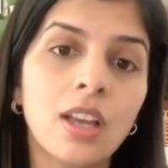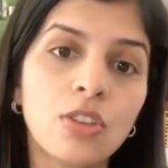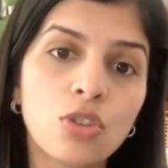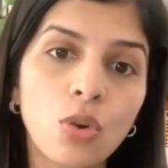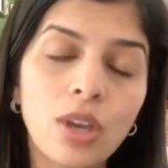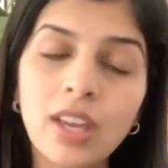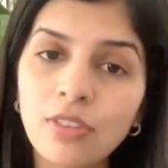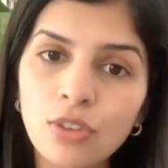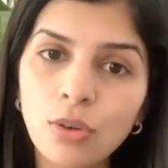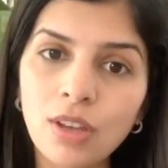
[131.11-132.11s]
So
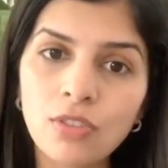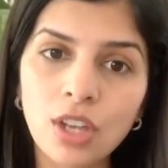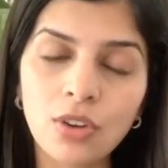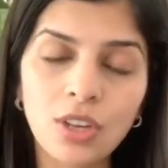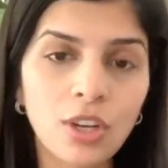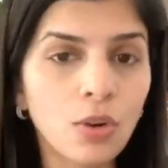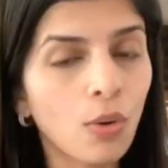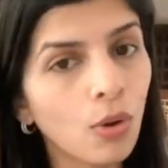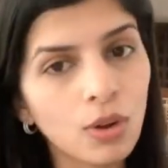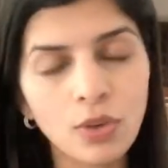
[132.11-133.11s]
if you have generated
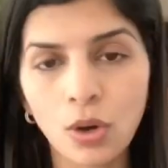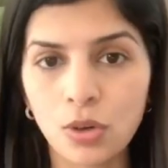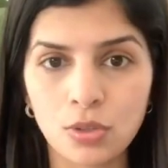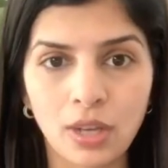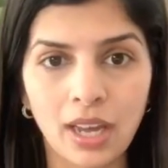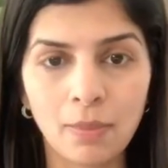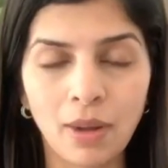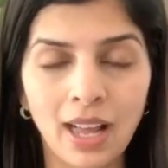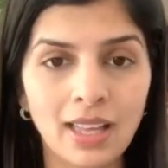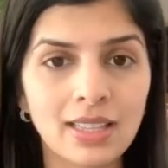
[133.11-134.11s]
all of your AutoCAD
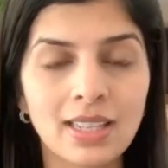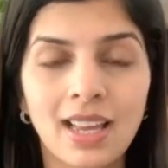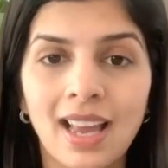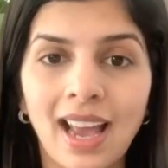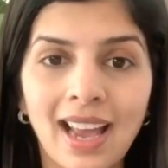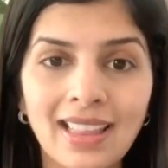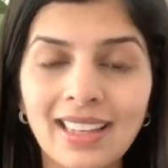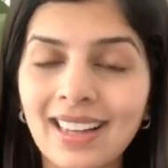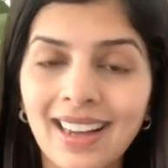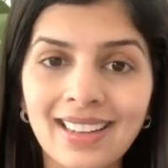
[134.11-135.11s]
plans and
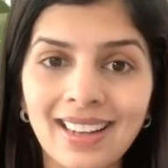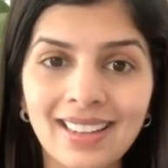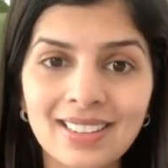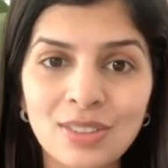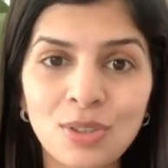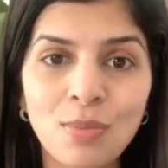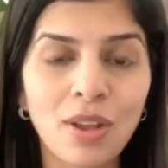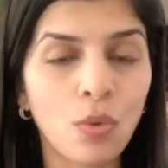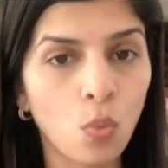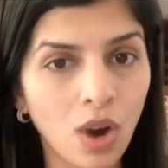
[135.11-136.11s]
the client asks you to
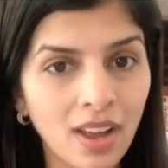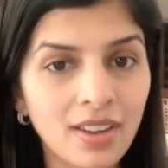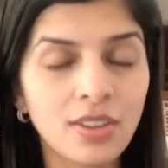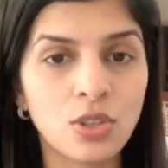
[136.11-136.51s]
make 1,